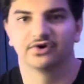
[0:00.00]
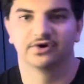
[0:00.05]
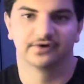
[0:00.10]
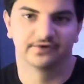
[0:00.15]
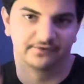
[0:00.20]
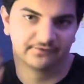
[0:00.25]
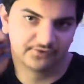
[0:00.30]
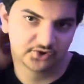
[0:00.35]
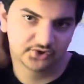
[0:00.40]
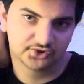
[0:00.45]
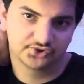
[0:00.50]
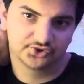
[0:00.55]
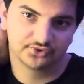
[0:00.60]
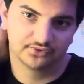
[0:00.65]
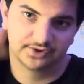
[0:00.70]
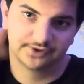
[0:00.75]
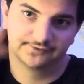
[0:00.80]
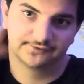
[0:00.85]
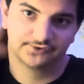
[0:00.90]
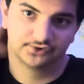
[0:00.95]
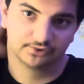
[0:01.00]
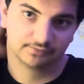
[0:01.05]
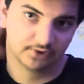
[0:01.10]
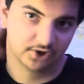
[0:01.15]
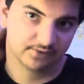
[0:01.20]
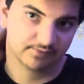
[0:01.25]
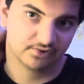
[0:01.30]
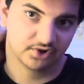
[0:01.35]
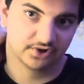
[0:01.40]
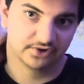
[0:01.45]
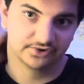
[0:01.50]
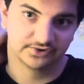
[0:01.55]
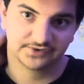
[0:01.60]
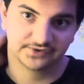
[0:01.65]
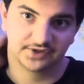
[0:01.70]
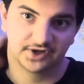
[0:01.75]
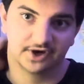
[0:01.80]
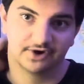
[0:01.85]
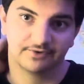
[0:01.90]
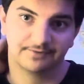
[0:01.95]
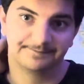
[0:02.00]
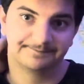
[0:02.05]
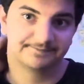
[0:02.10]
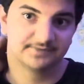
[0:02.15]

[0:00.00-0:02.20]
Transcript: anniversary of Super Mario Brothers though.